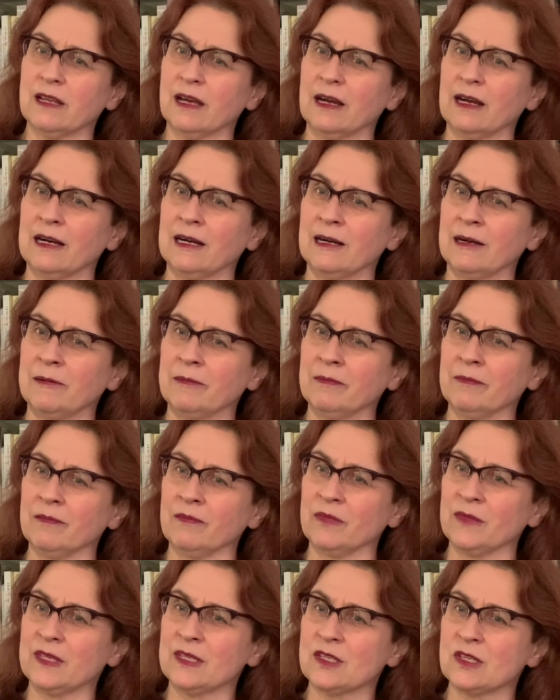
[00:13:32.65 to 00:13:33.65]
um,
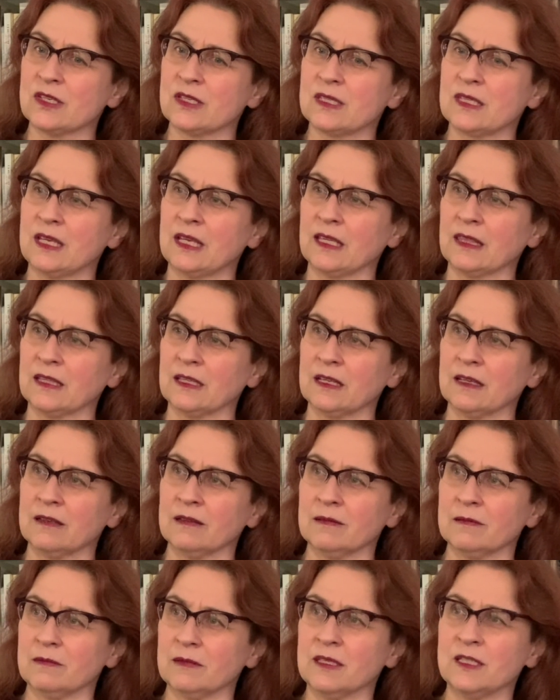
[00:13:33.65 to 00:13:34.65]
is just seeing
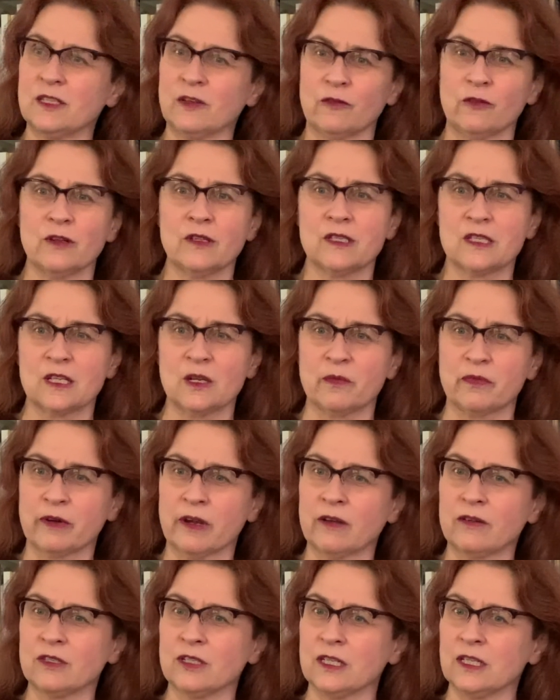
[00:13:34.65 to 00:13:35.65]
the, the difference in
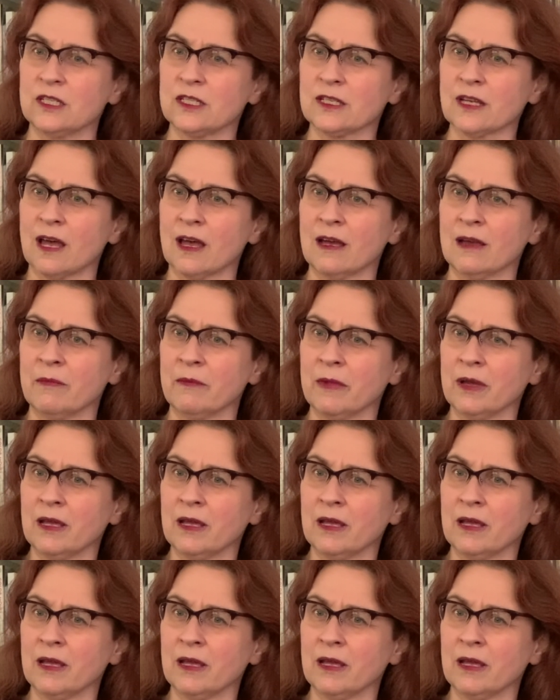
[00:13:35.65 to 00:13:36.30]
approach each time.